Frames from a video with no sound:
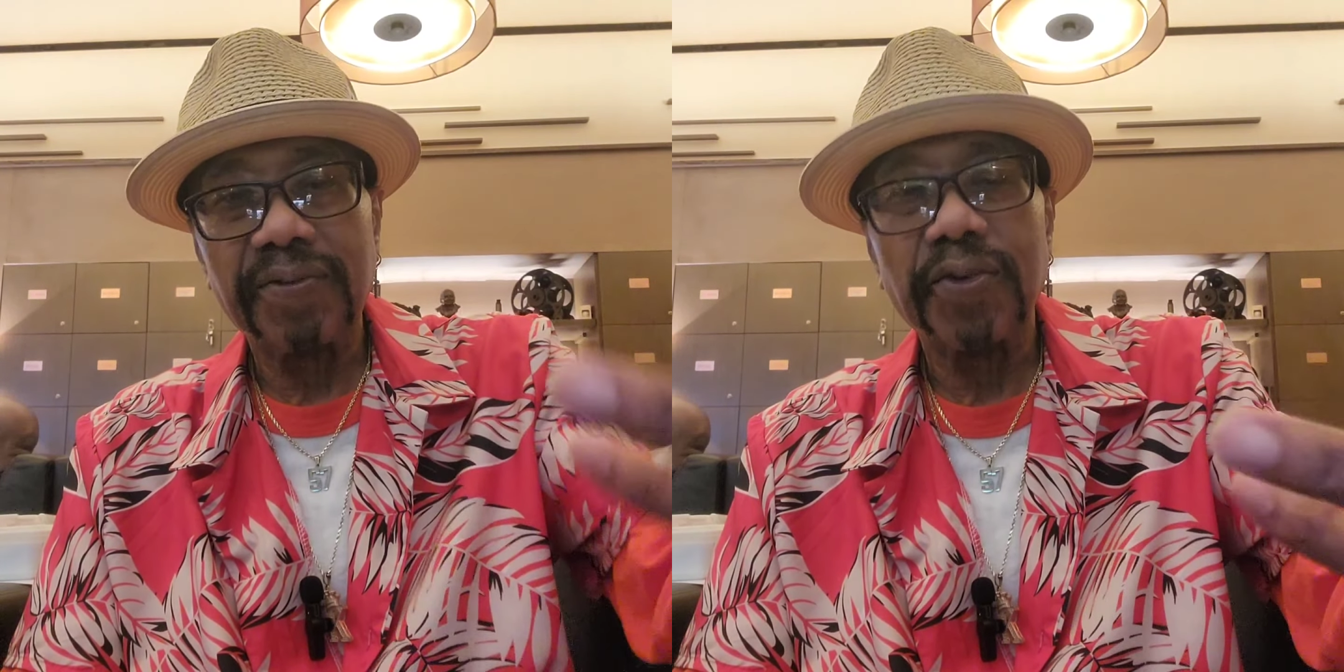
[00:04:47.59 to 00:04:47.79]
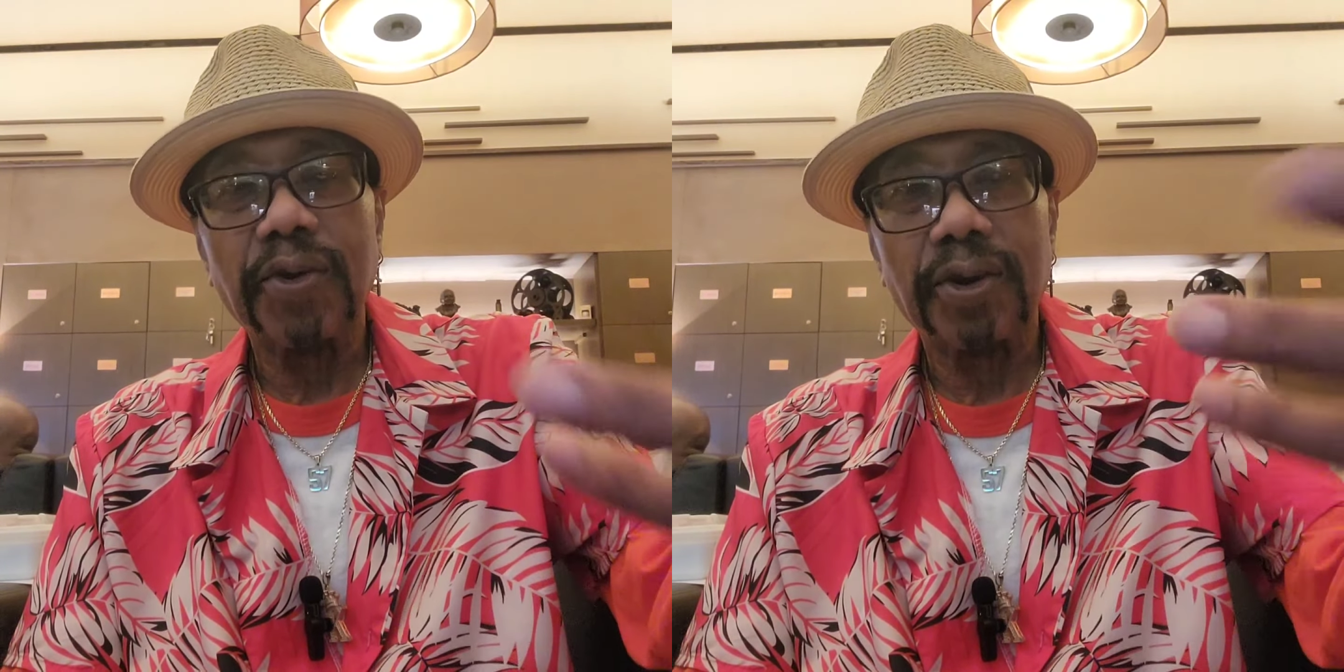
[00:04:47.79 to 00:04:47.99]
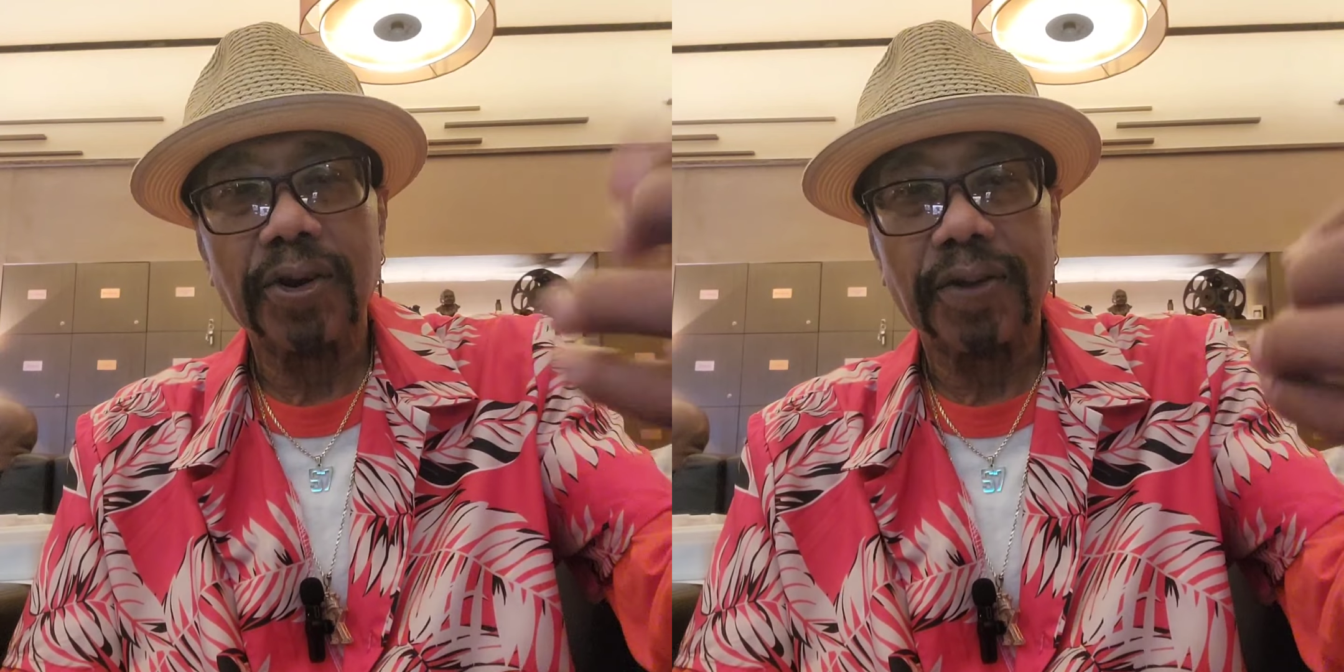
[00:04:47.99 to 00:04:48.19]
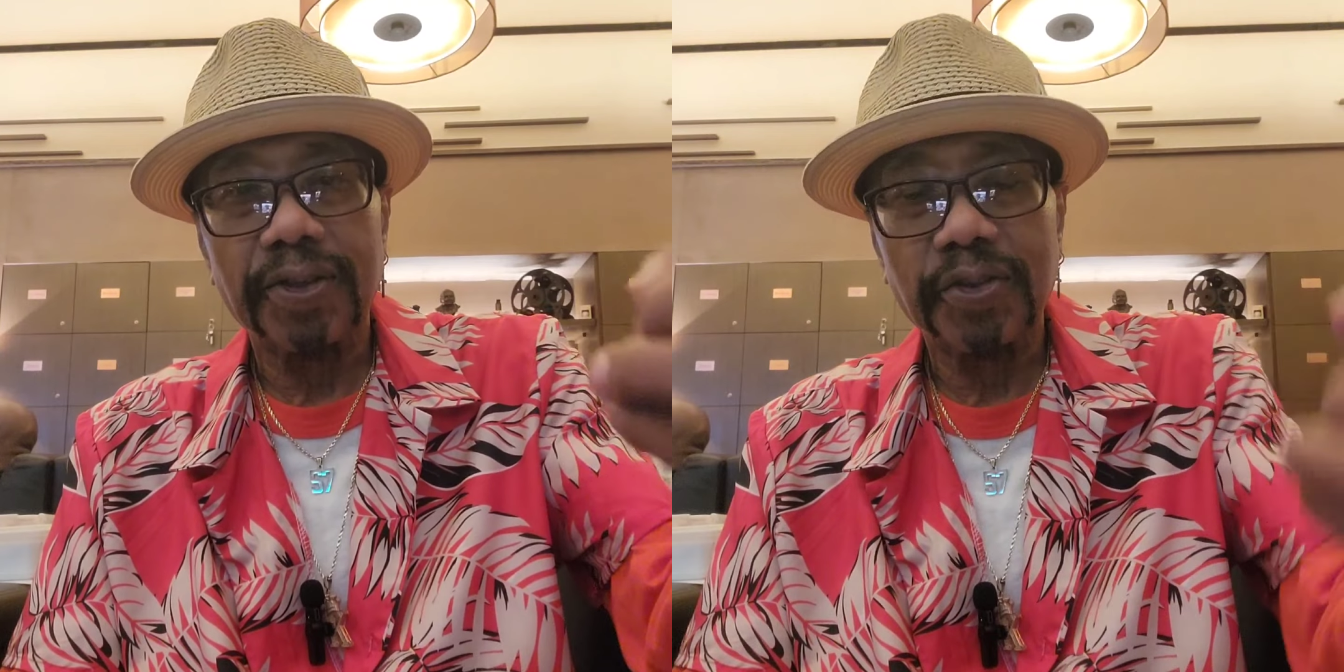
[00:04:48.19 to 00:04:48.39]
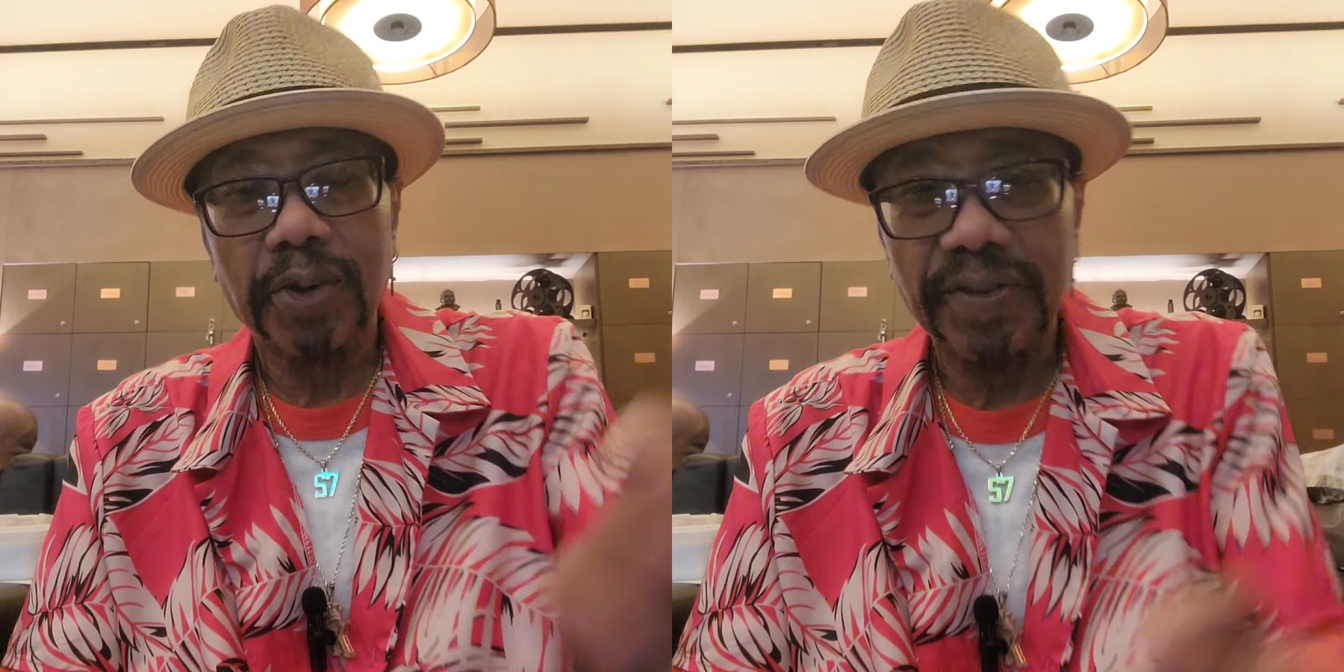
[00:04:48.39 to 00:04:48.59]
before,
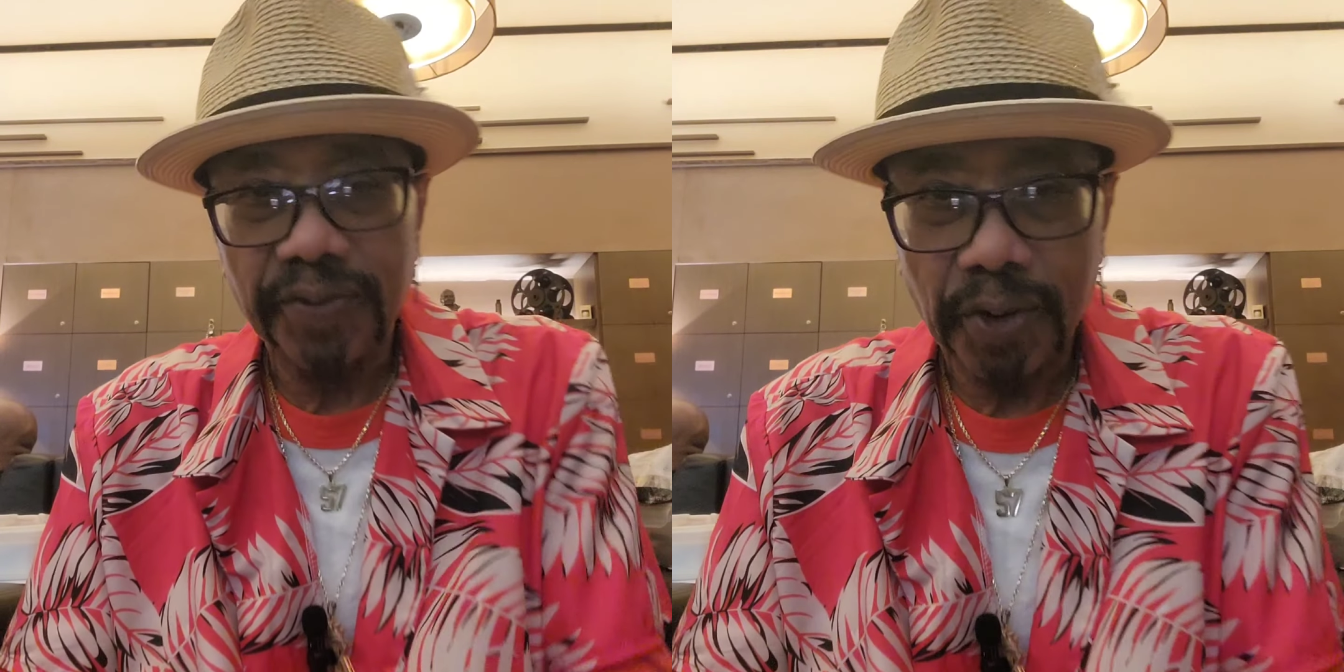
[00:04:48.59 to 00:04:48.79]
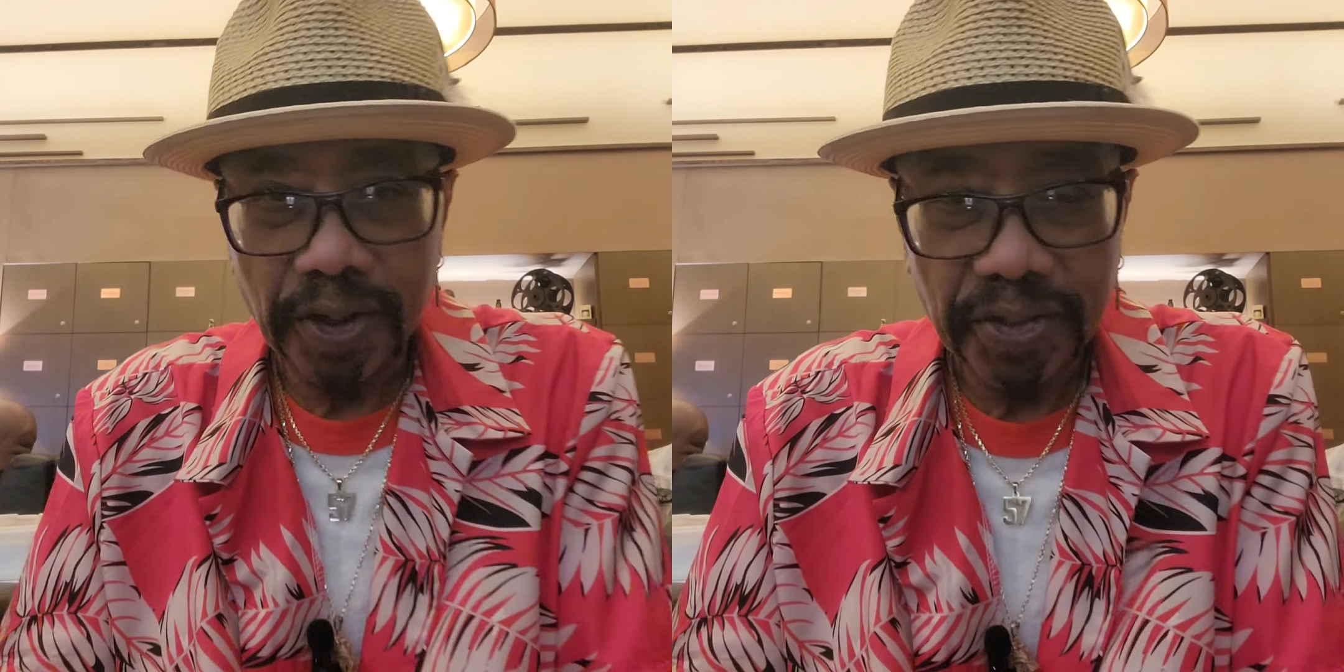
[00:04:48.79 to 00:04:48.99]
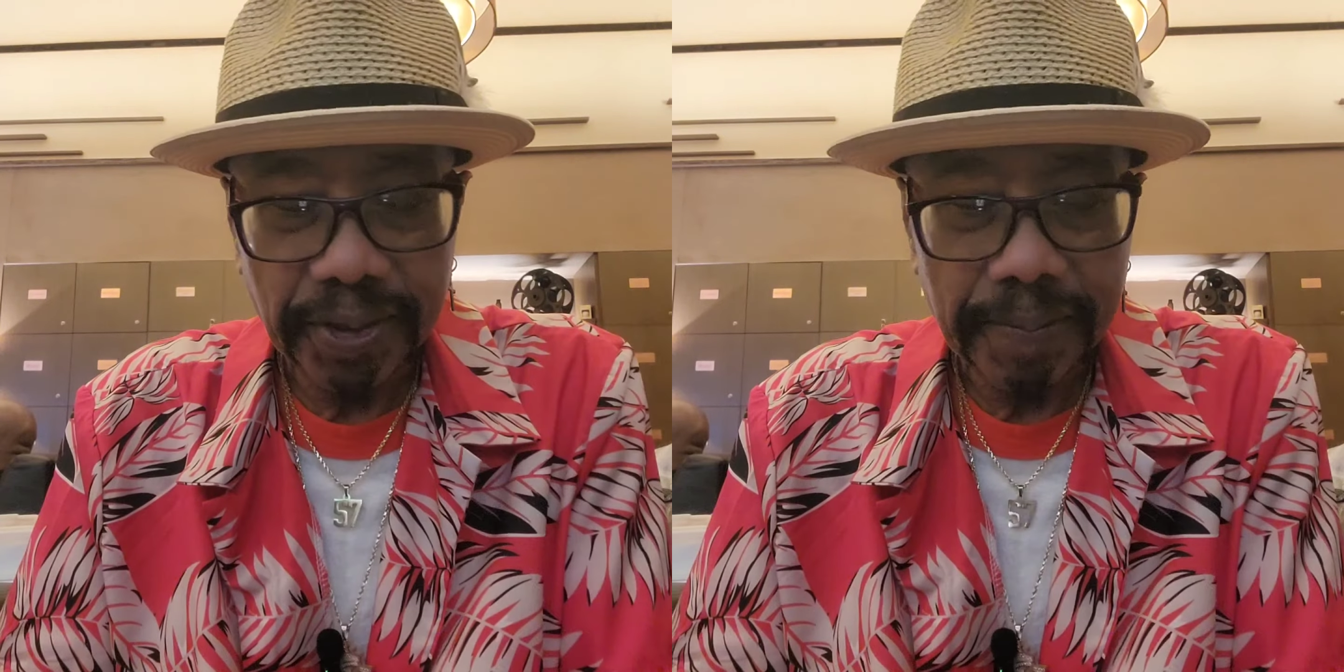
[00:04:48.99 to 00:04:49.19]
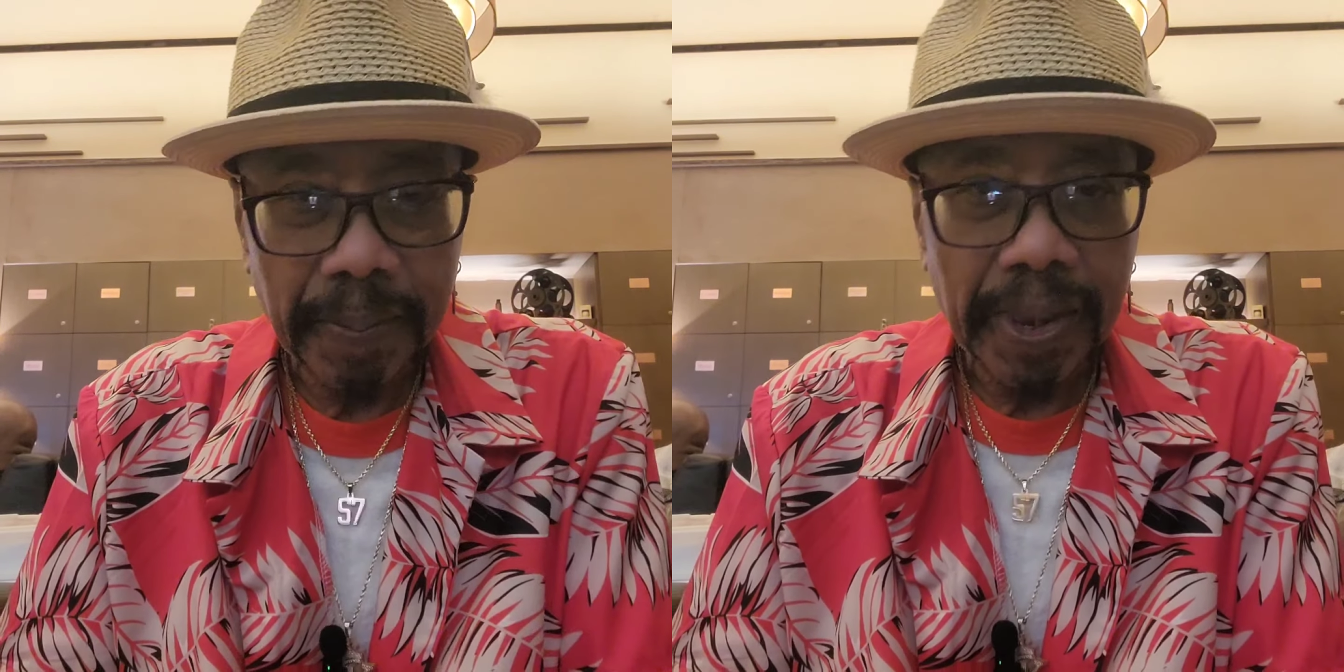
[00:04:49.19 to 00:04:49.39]
on the 24th,